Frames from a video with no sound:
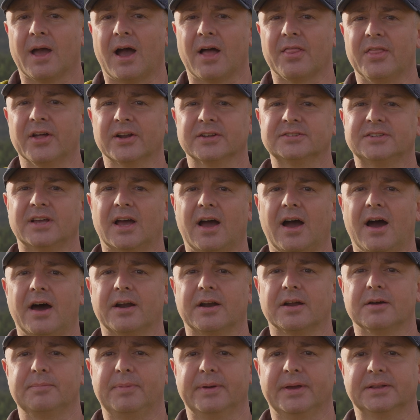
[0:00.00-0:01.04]
Others are
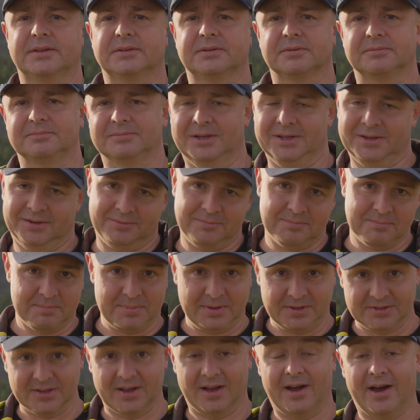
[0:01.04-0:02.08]
a bit
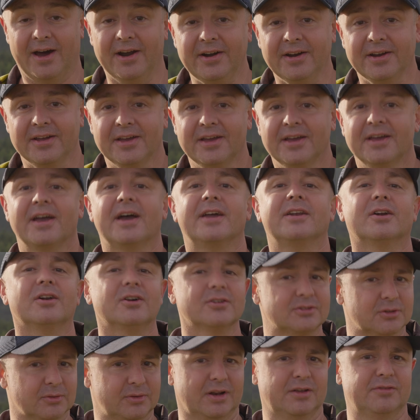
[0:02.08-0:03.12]
bizarre and
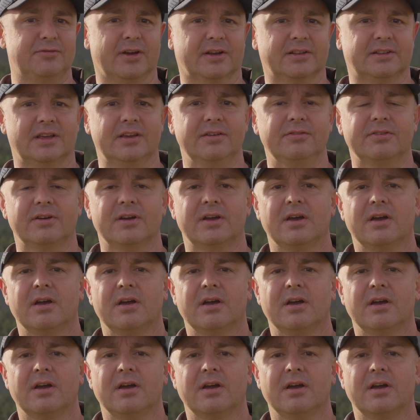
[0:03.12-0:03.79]
also ineffective,